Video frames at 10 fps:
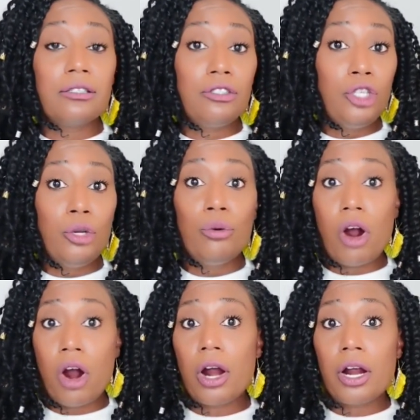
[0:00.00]
you
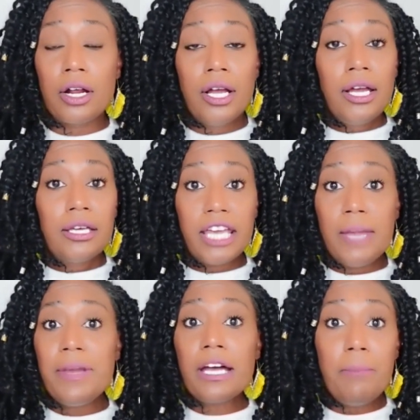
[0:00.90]
are
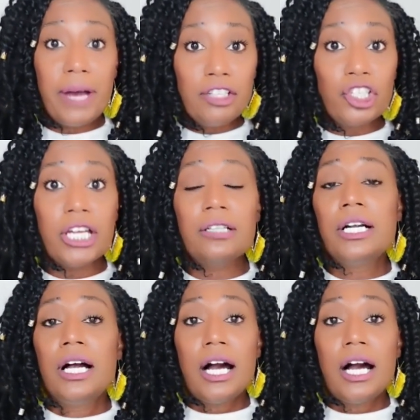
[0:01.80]
keeping a budget.